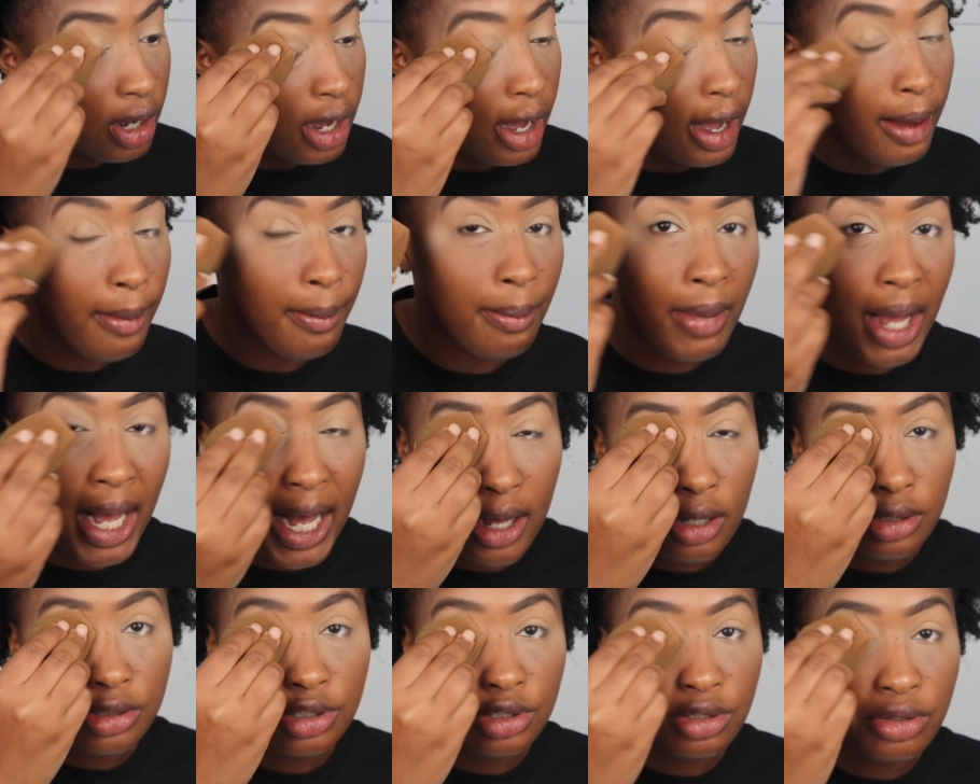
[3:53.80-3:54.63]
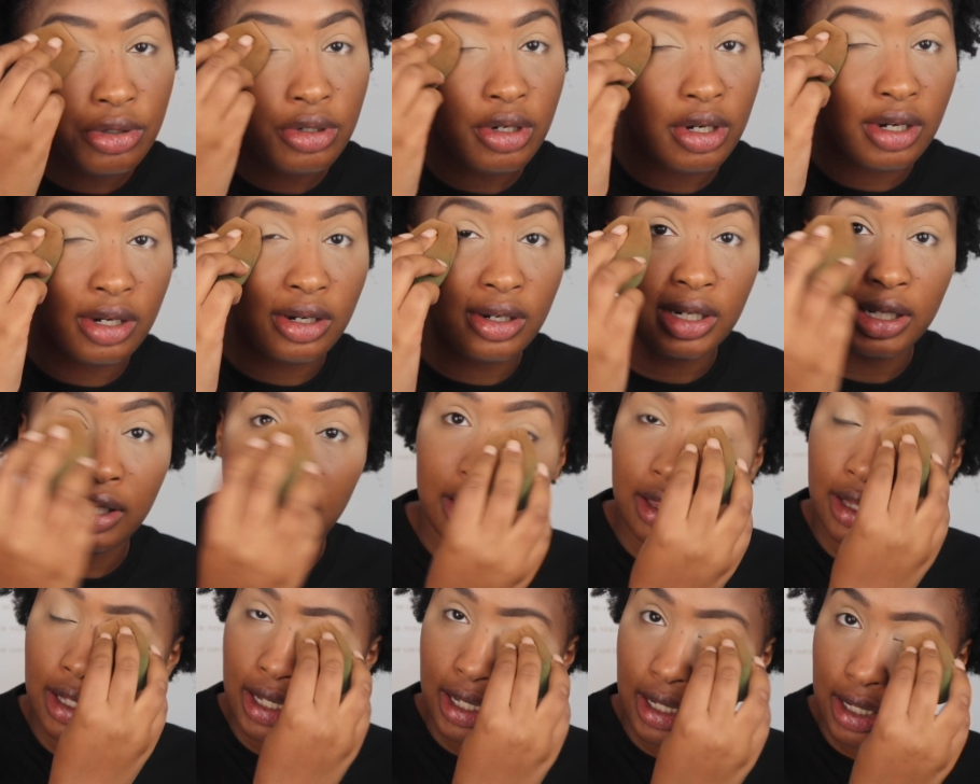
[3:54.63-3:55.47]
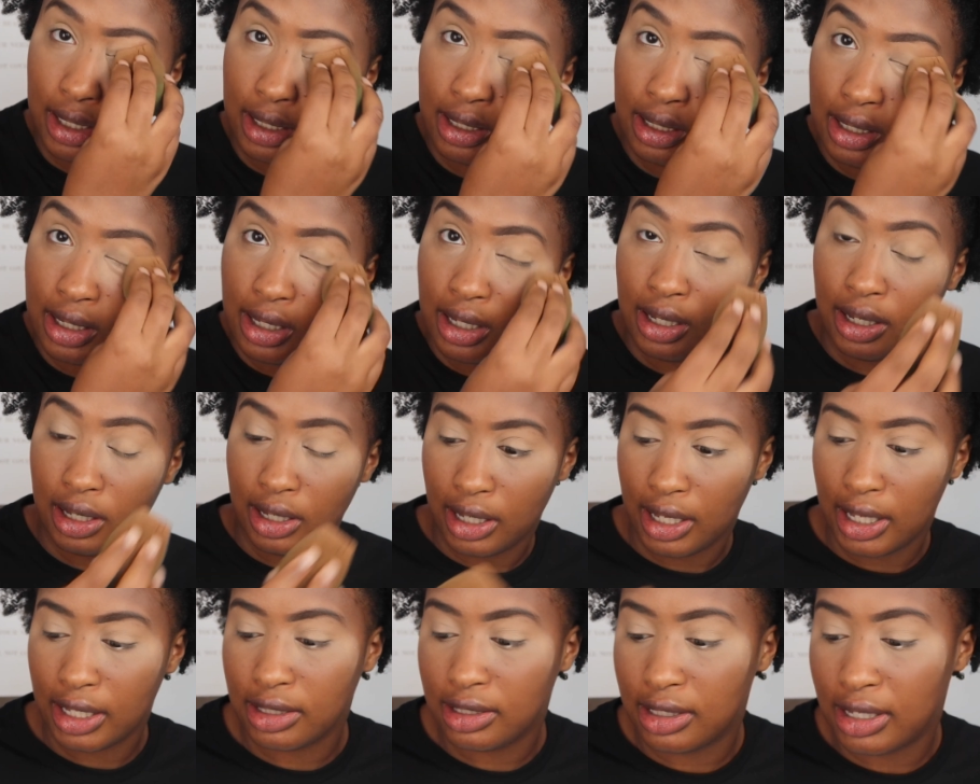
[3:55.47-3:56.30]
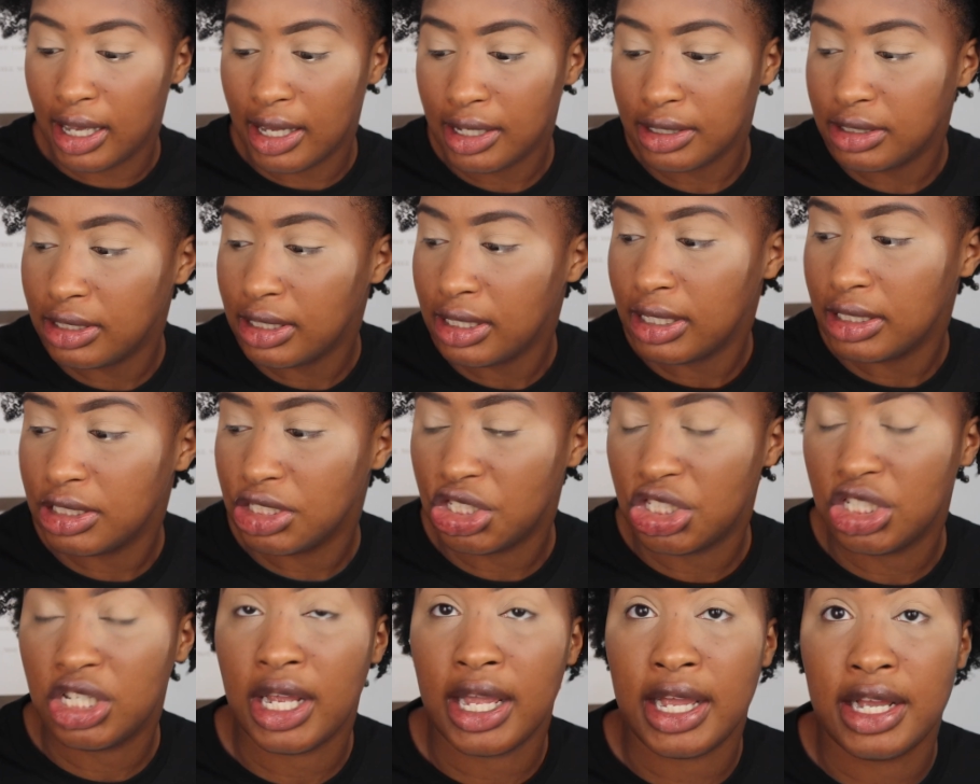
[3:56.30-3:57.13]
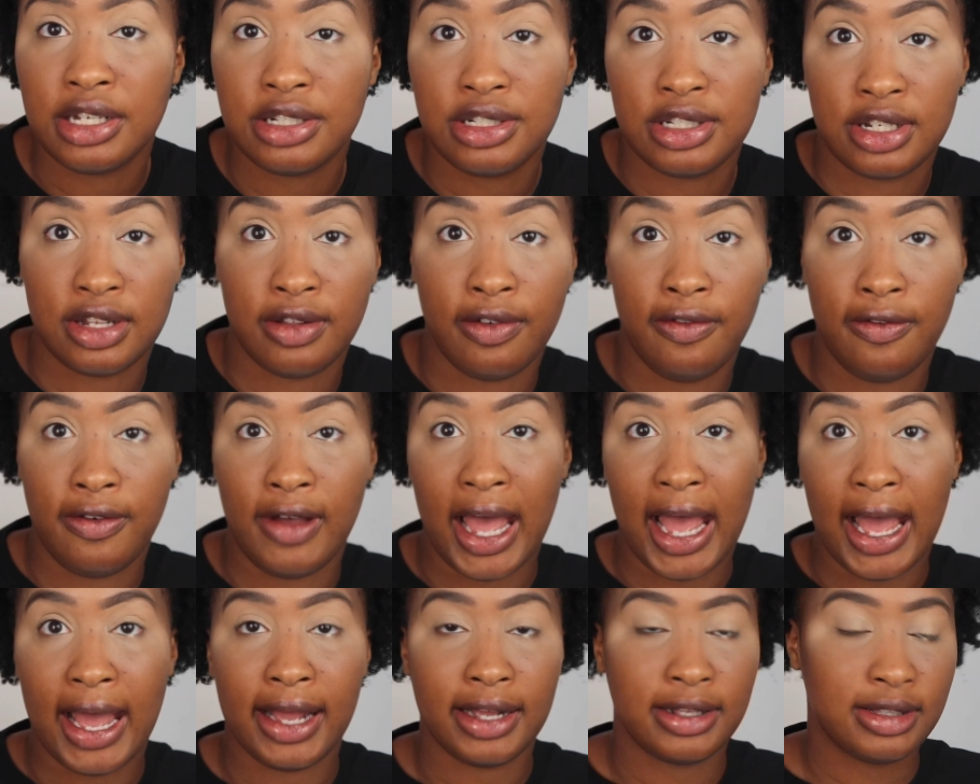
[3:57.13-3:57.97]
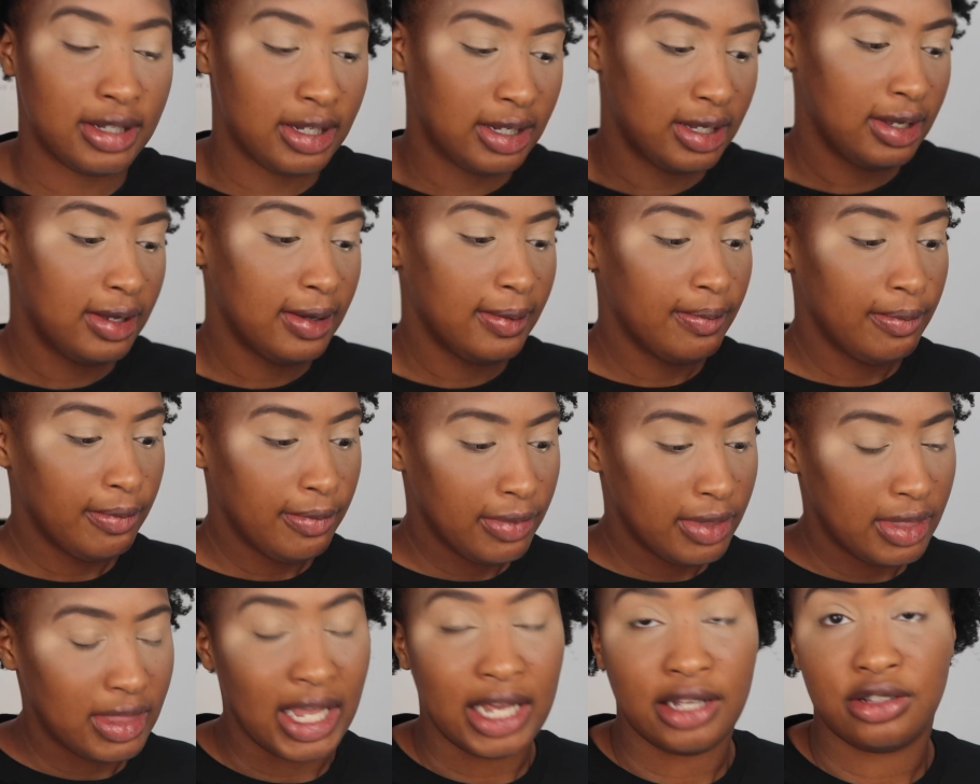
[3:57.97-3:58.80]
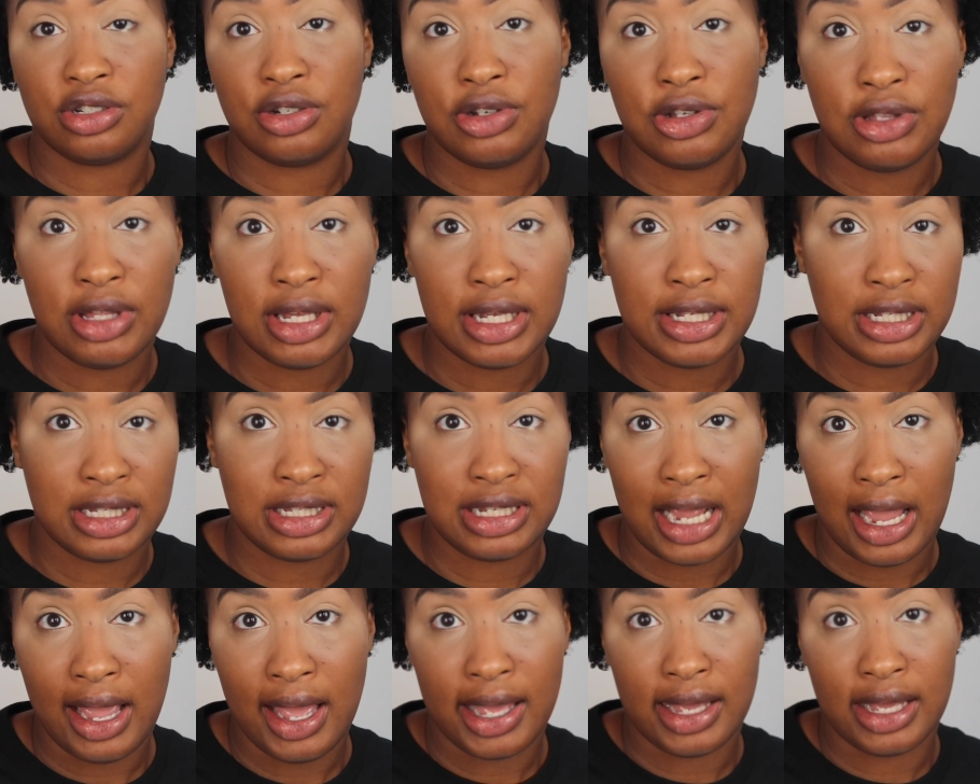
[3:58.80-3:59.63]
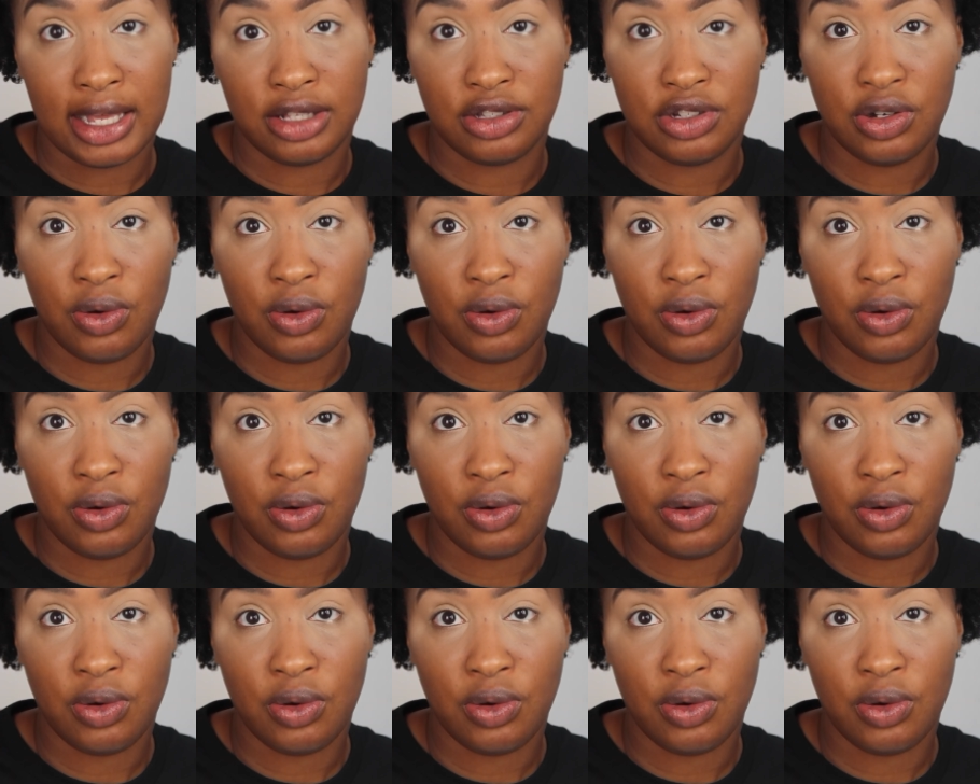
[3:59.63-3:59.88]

a master or anything, it doesn't change the fact that to this day in